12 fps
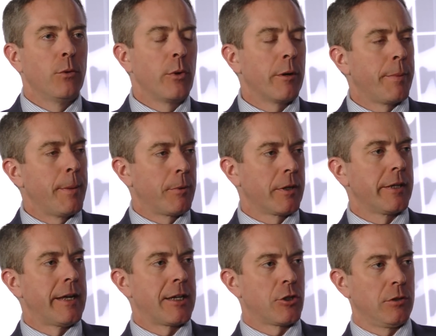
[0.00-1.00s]
Where people
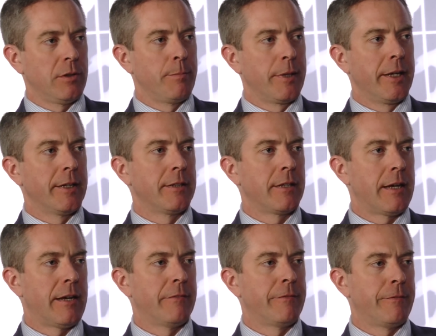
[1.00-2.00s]
can actually begin to
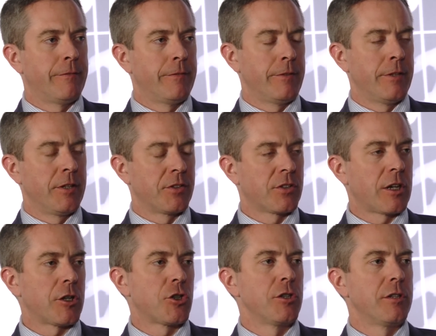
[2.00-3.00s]
have the
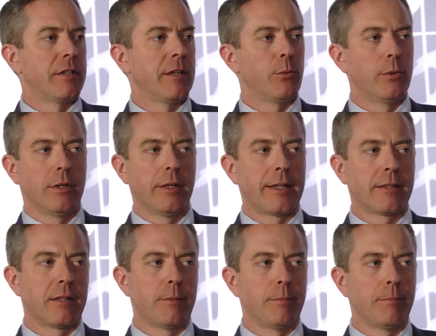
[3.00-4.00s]
discussion that will
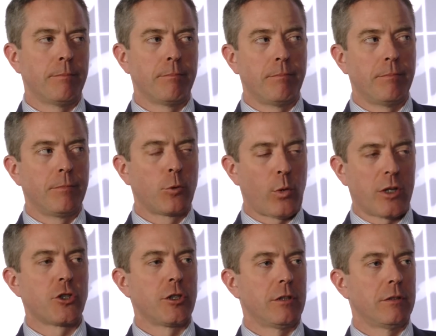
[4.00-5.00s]
let them
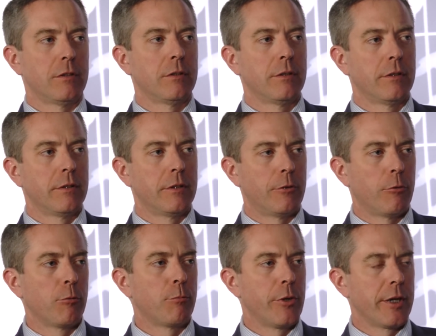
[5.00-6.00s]
question their
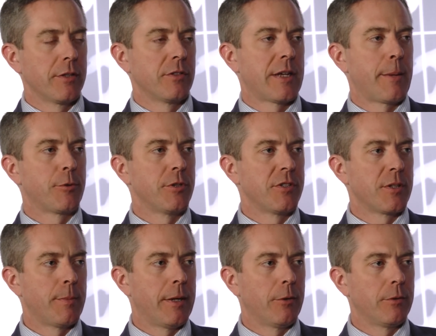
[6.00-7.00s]
own preconceptions
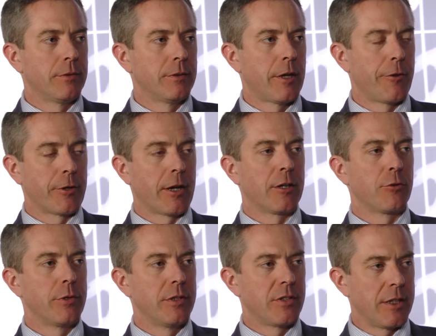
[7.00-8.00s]
about other
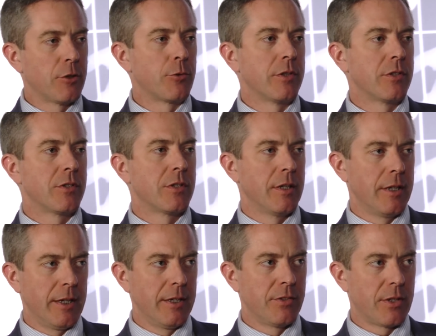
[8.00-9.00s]
countries' interests and
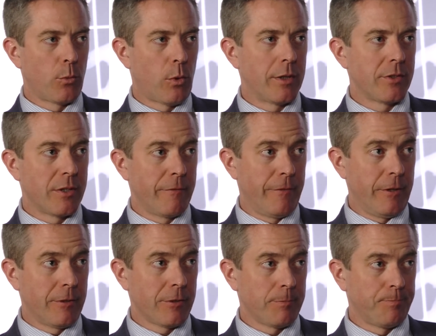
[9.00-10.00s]
needs and wants and
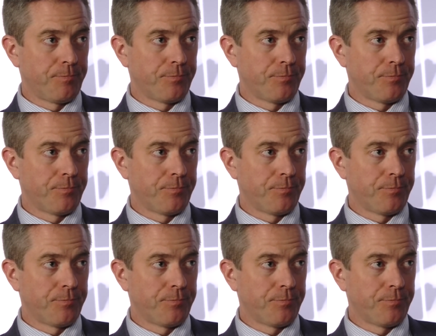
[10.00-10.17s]
fears.